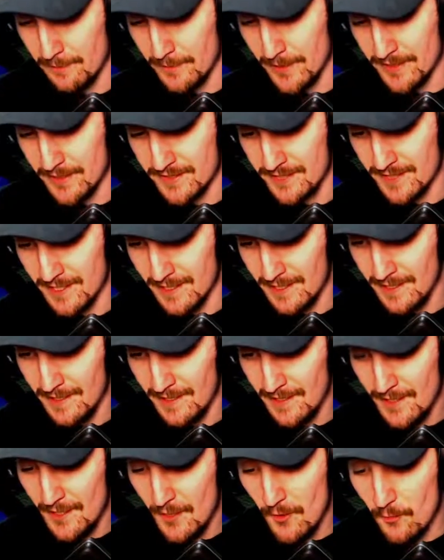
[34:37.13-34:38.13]
But
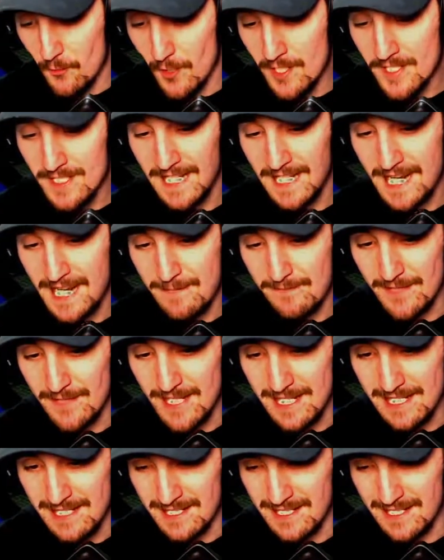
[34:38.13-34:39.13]
one game
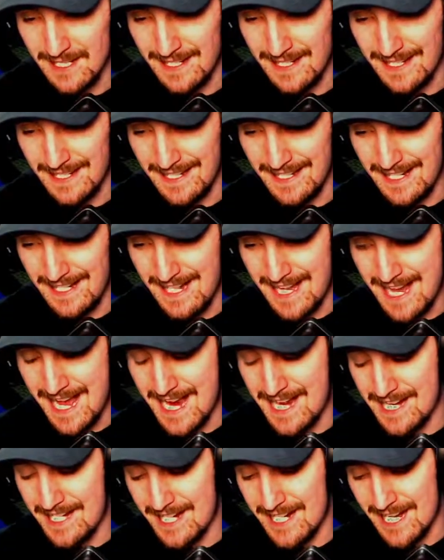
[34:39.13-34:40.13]
that I
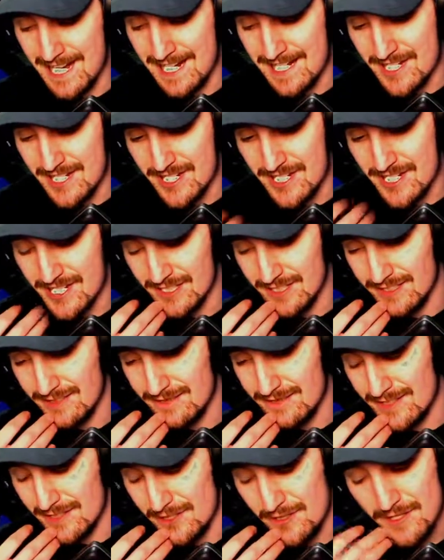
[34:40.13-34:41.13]
had
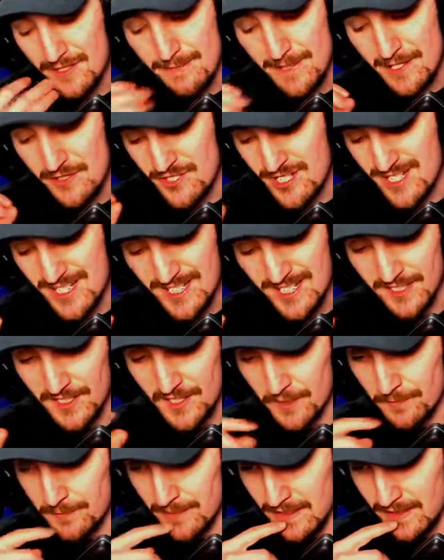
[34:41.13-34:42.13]
heard about just a
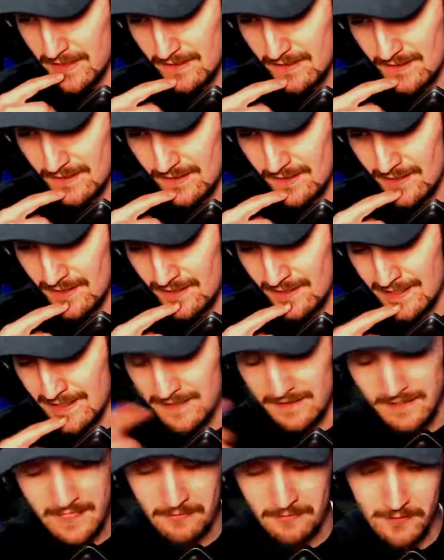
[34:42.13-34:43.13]
little bit
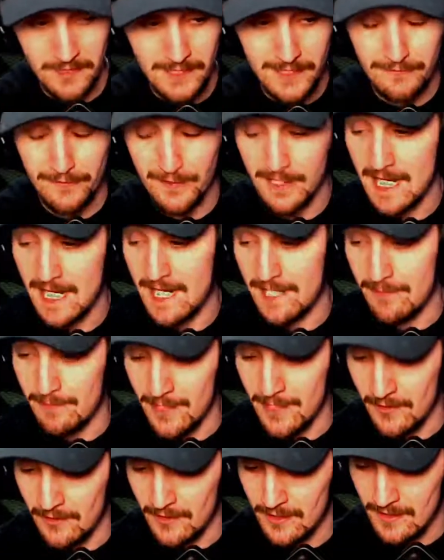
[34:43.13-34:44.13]
and really forgot
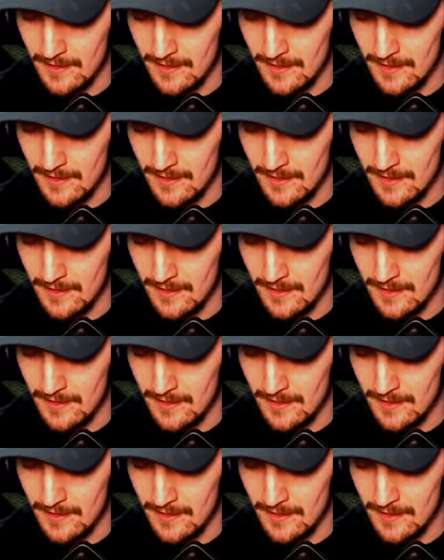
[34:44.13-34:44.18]
about